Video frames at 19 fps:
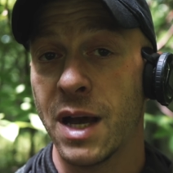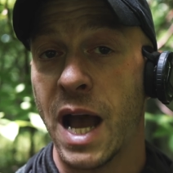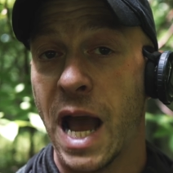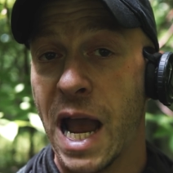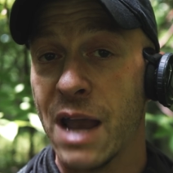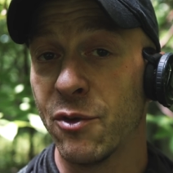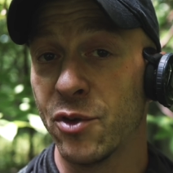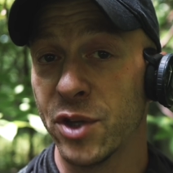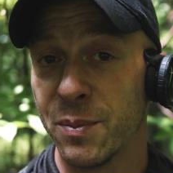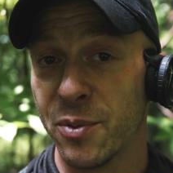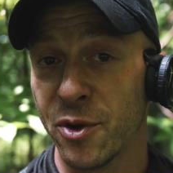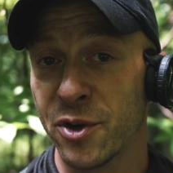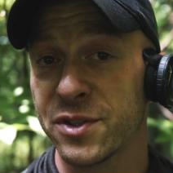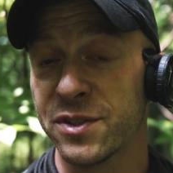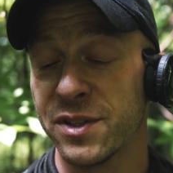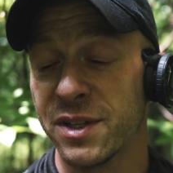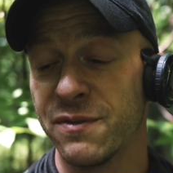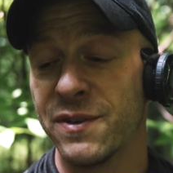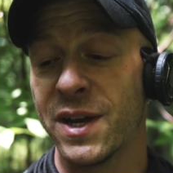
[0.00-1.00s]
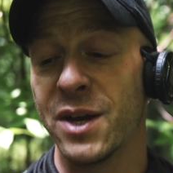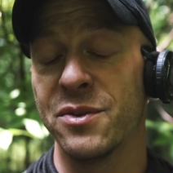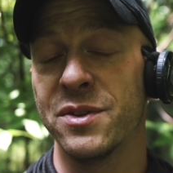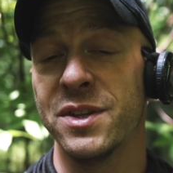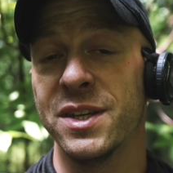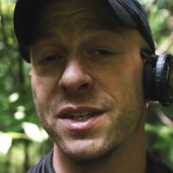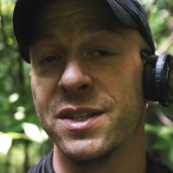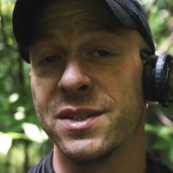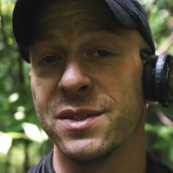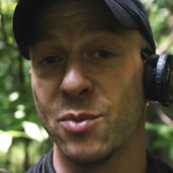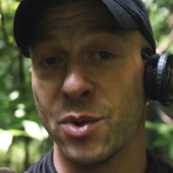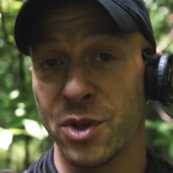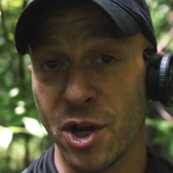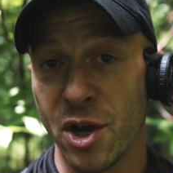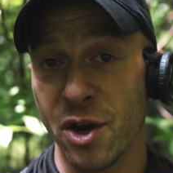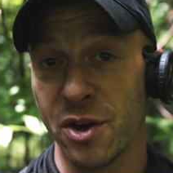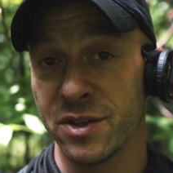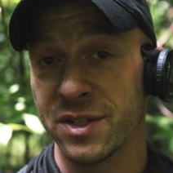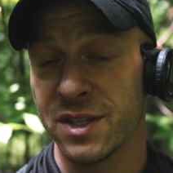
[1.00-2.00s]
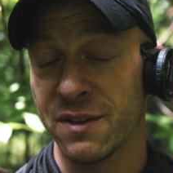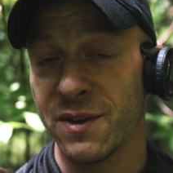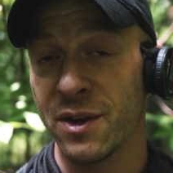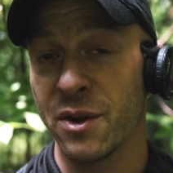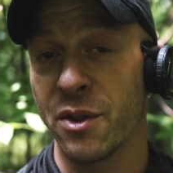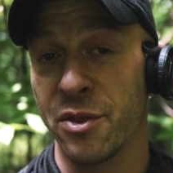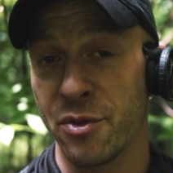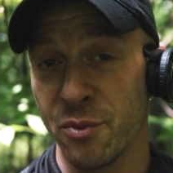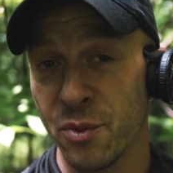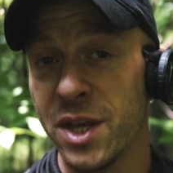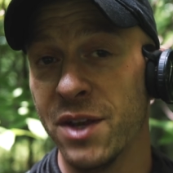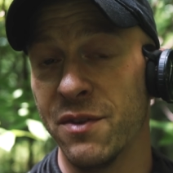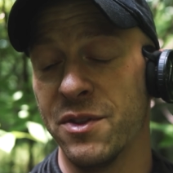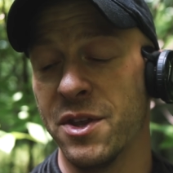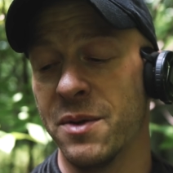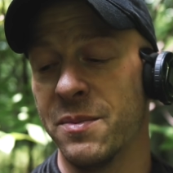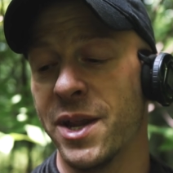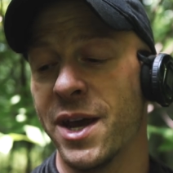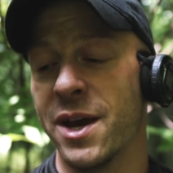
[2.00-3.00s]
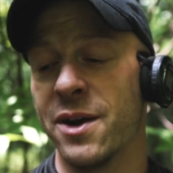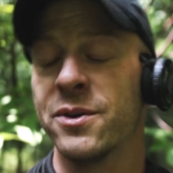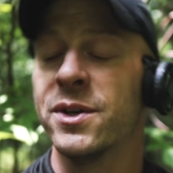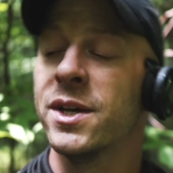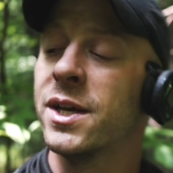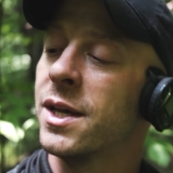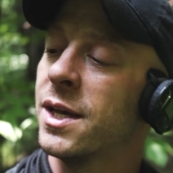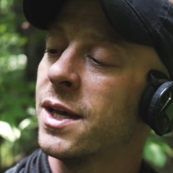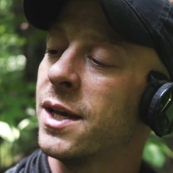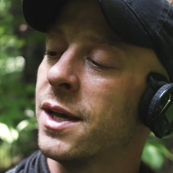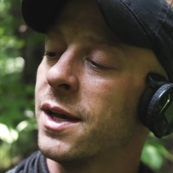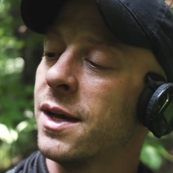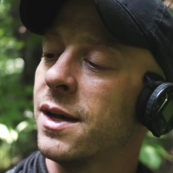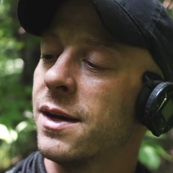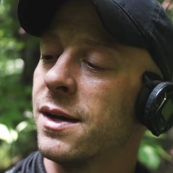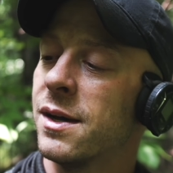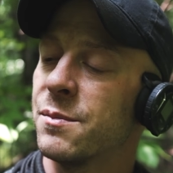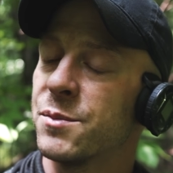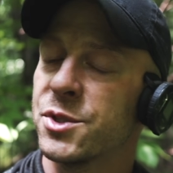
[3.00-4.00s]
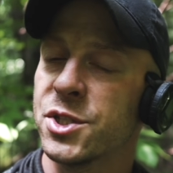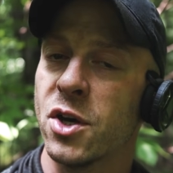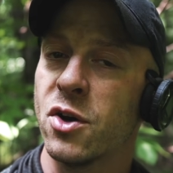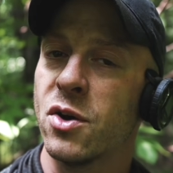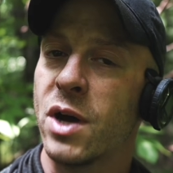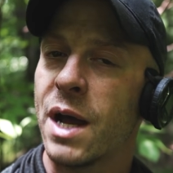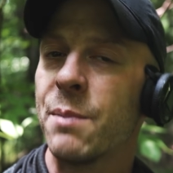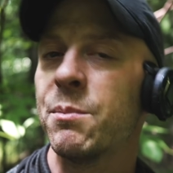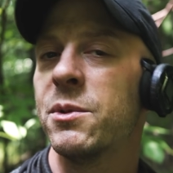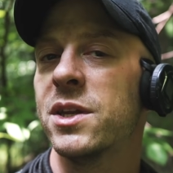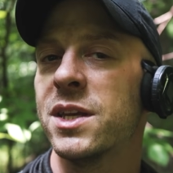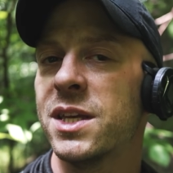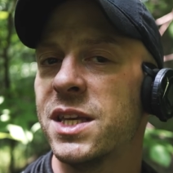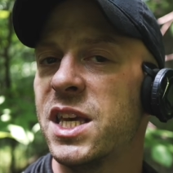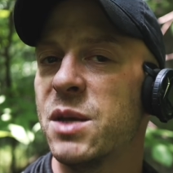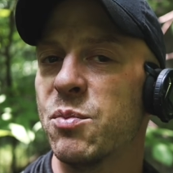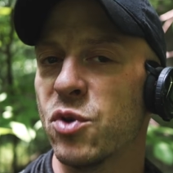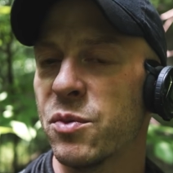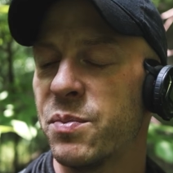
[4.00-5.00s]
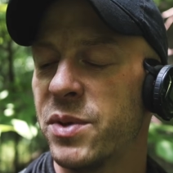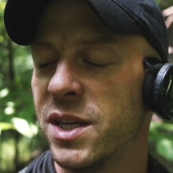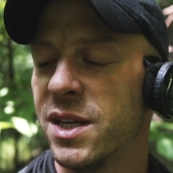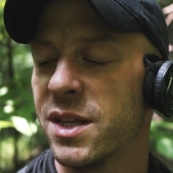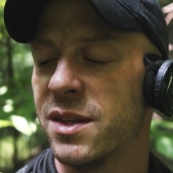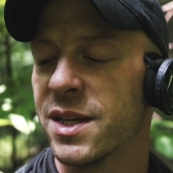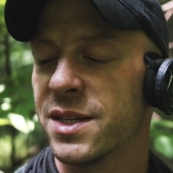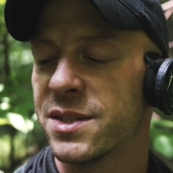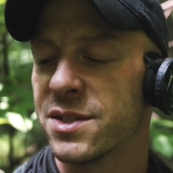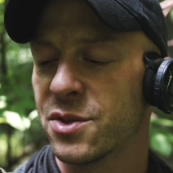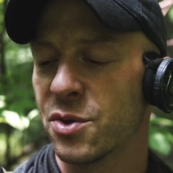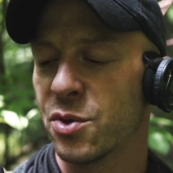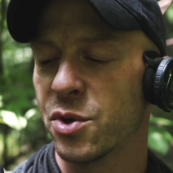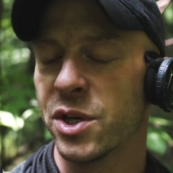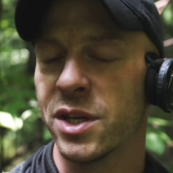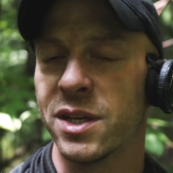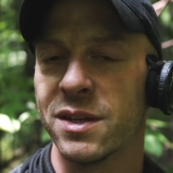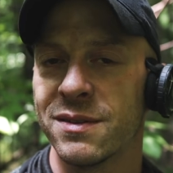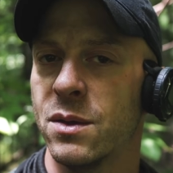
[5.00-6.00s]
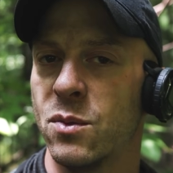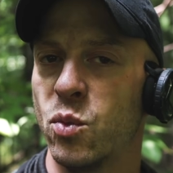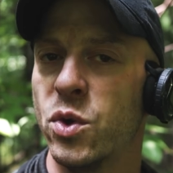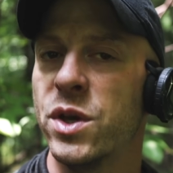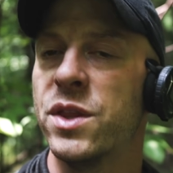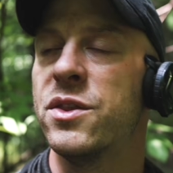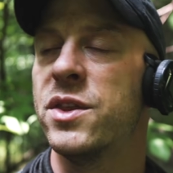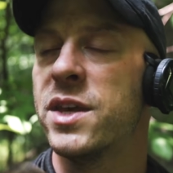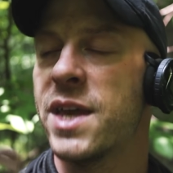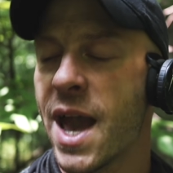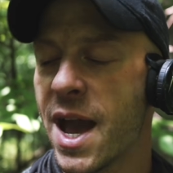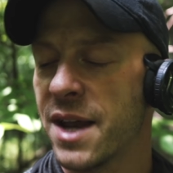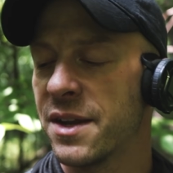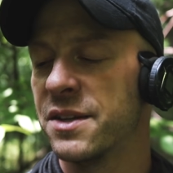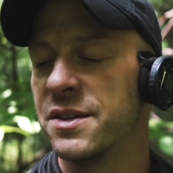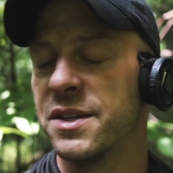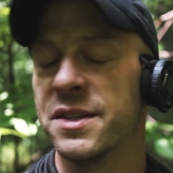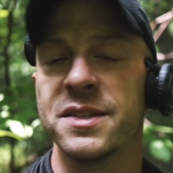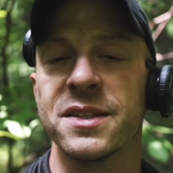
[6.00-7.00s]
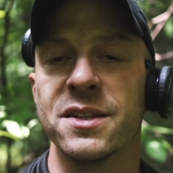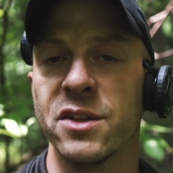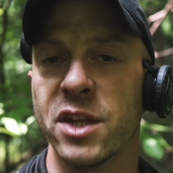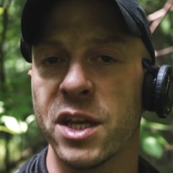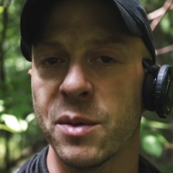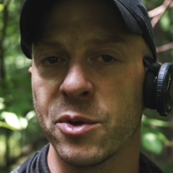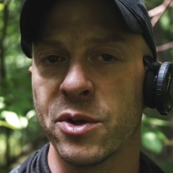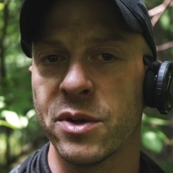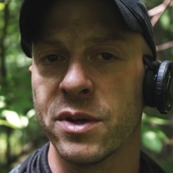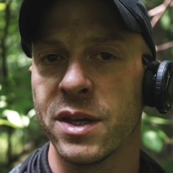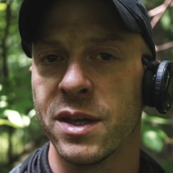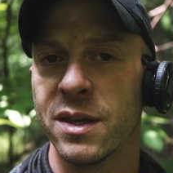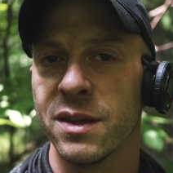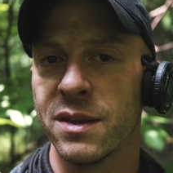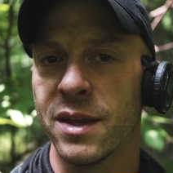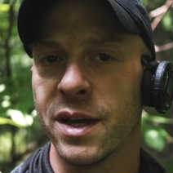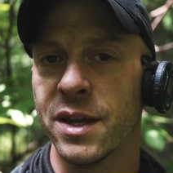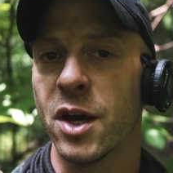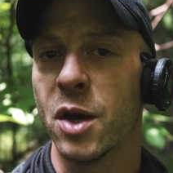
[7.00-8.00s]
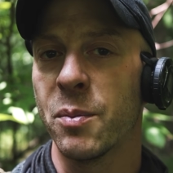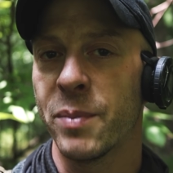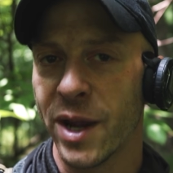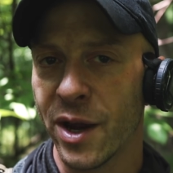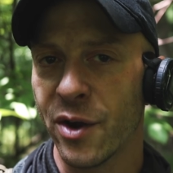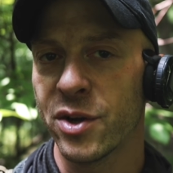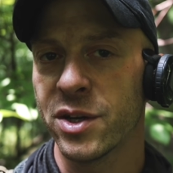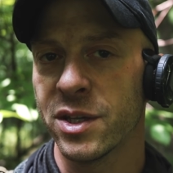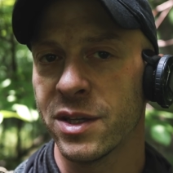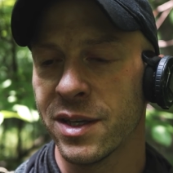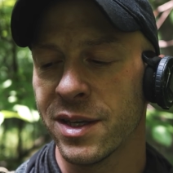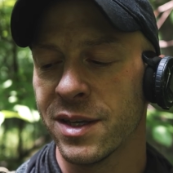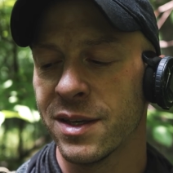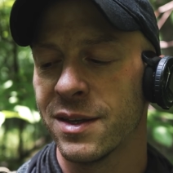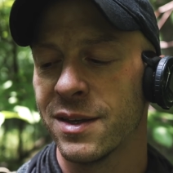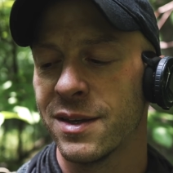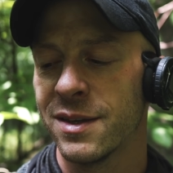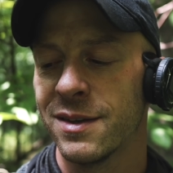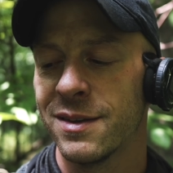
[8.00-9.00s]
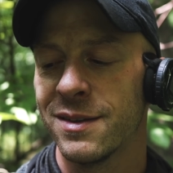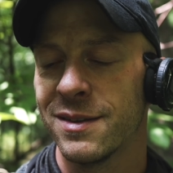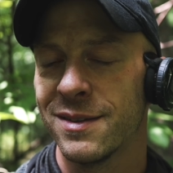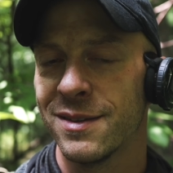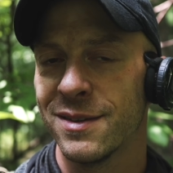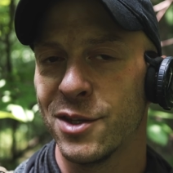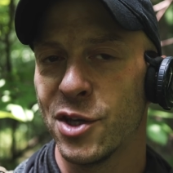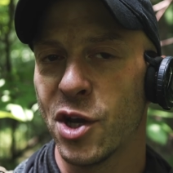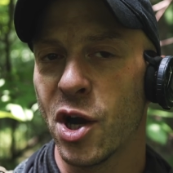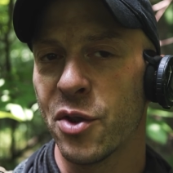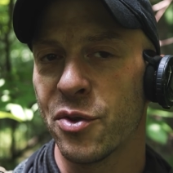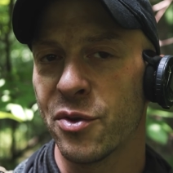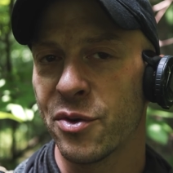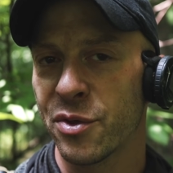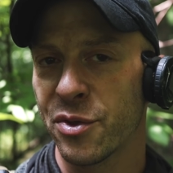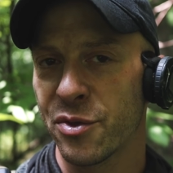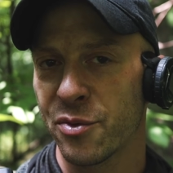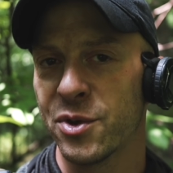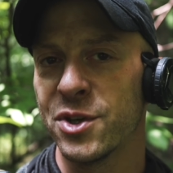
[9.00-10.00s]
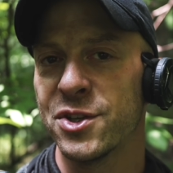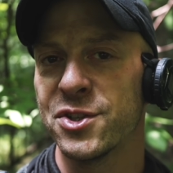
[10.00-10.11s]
I've only personally found these with hearts. I found 3 of them now. So I'm going to keep repeating that story with the added disclaimer that apparently the other 3